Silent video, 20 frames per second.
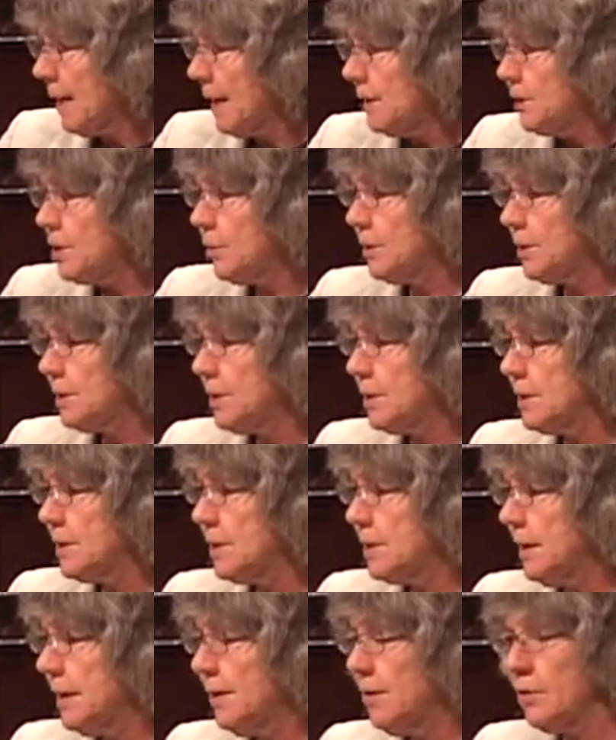she would just
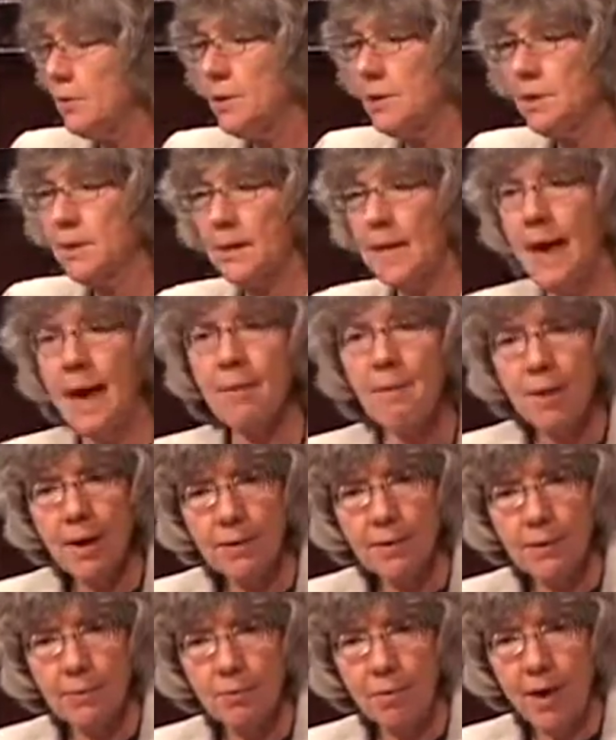either slam
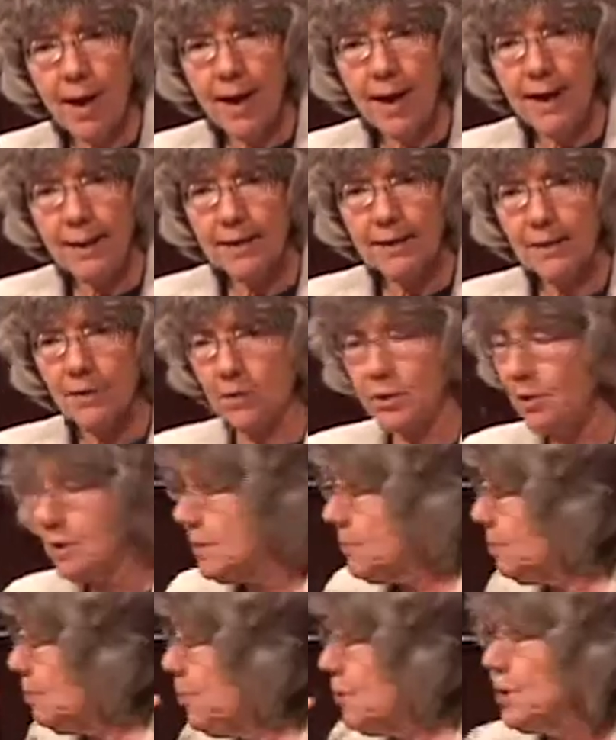on the brakes or
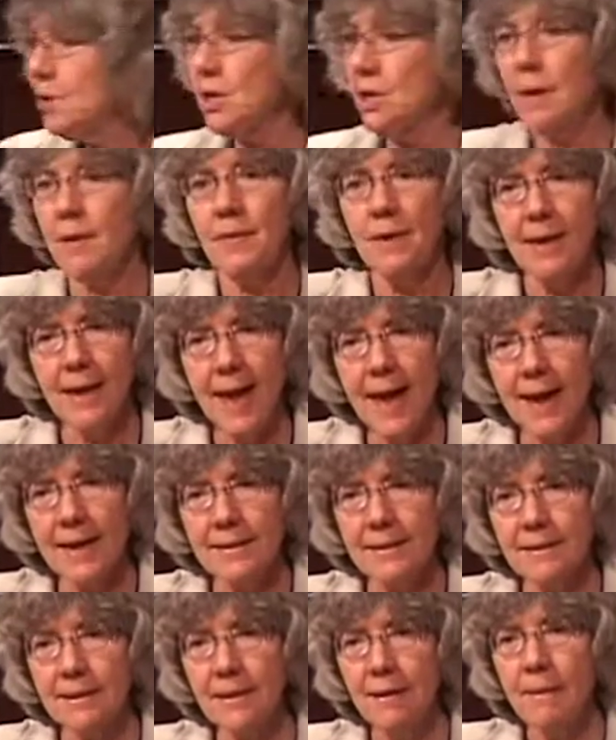just push on the
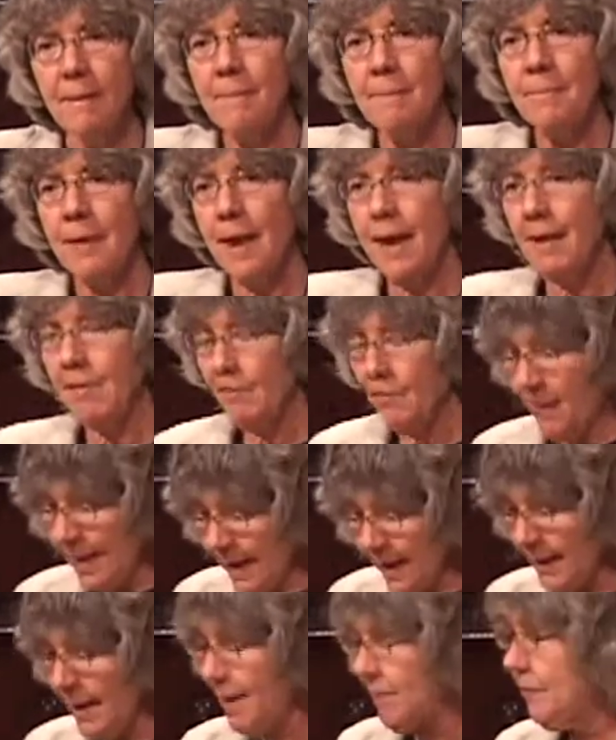gas. And
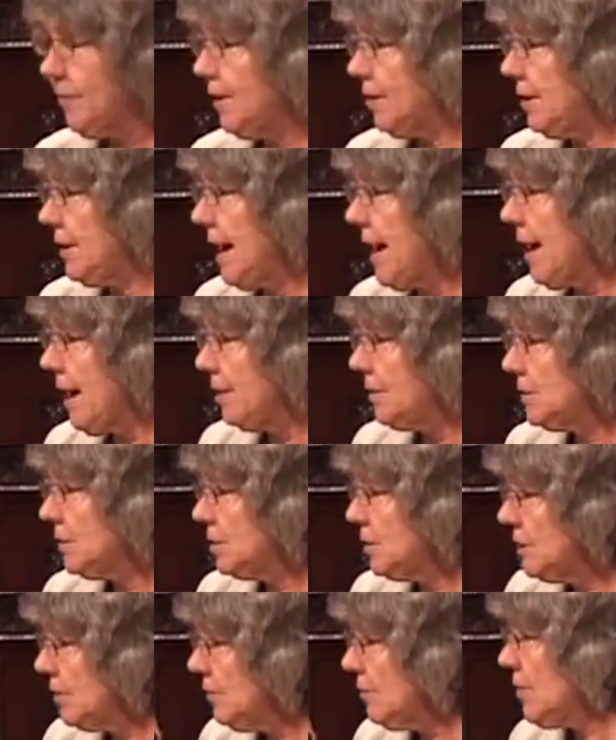finally I figured out,
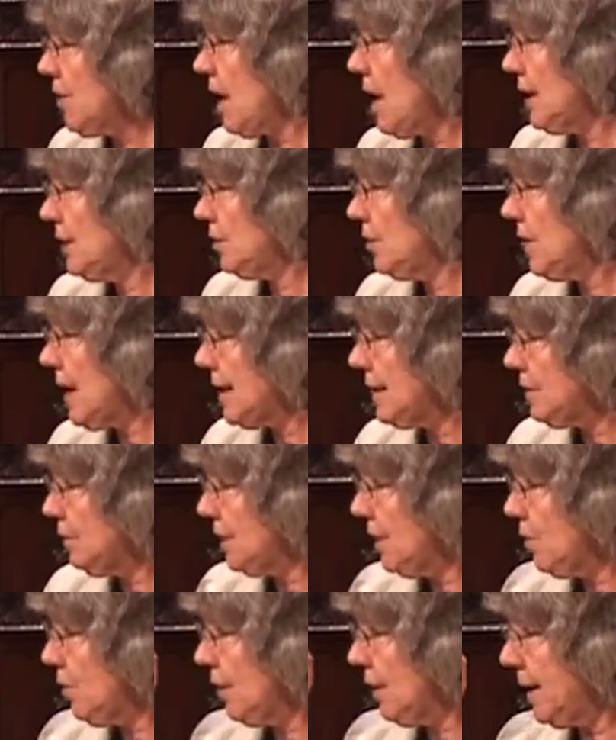she thought you had to be
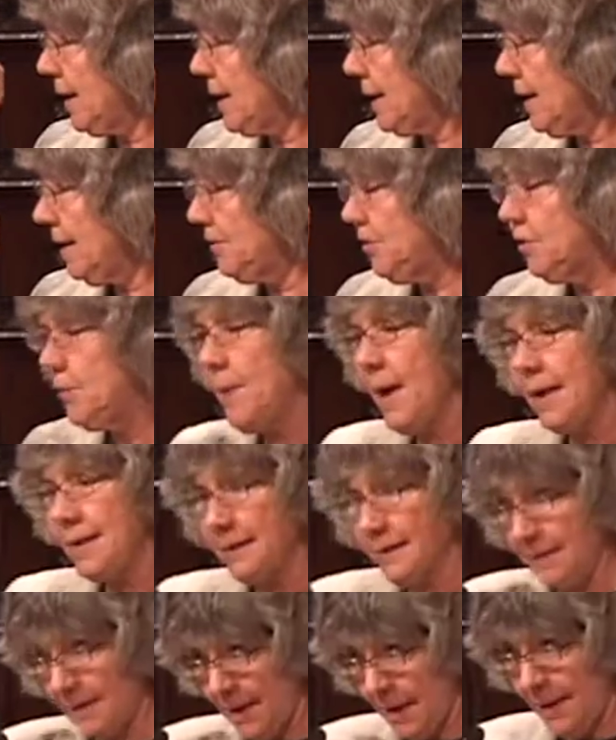going, if you pass
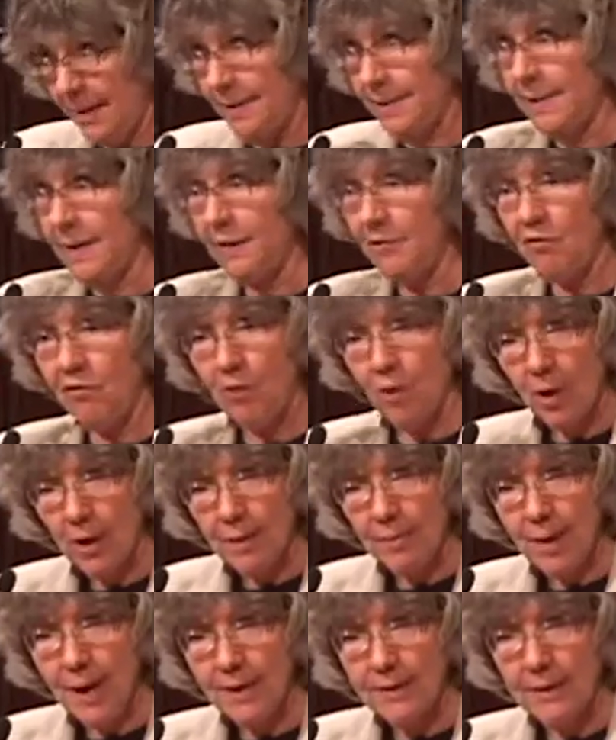a sign that said 40
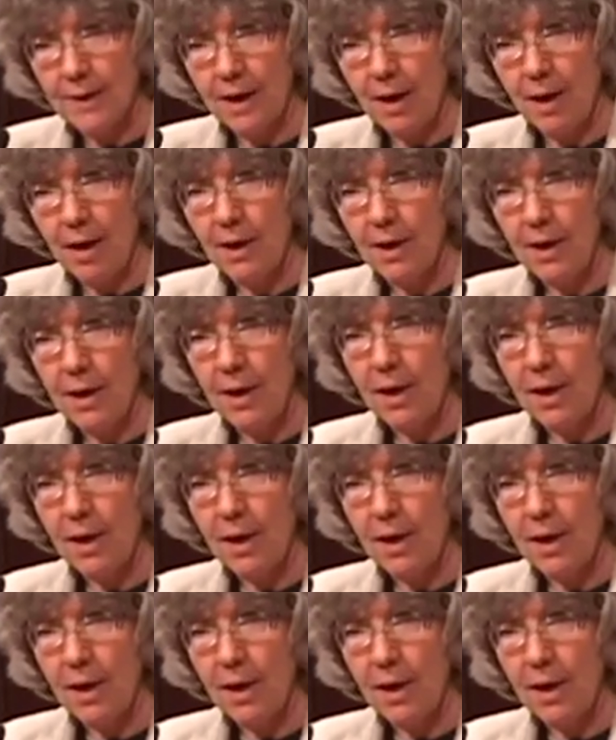miles an hour,